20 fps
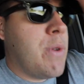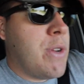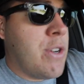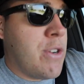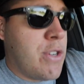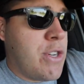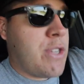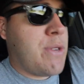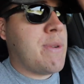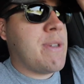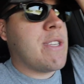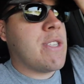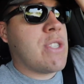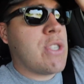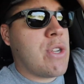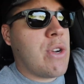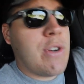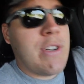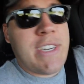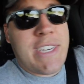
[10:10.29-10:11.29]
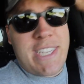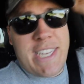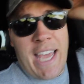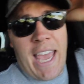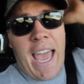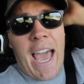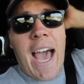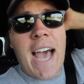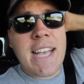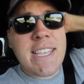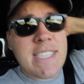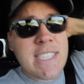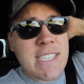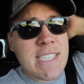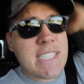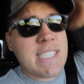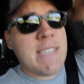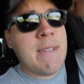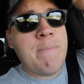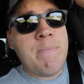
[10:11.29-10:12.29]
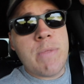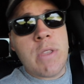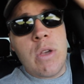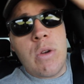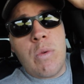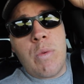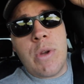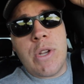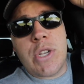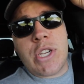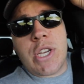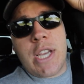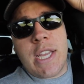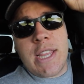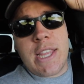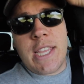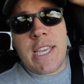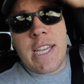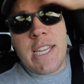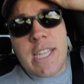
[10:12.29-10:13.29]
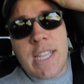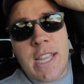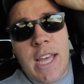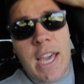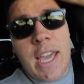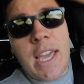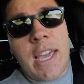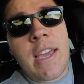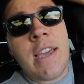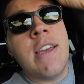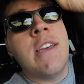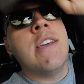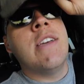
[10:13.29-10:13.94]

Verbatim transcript: when you're doing certain tasks, which can lead to like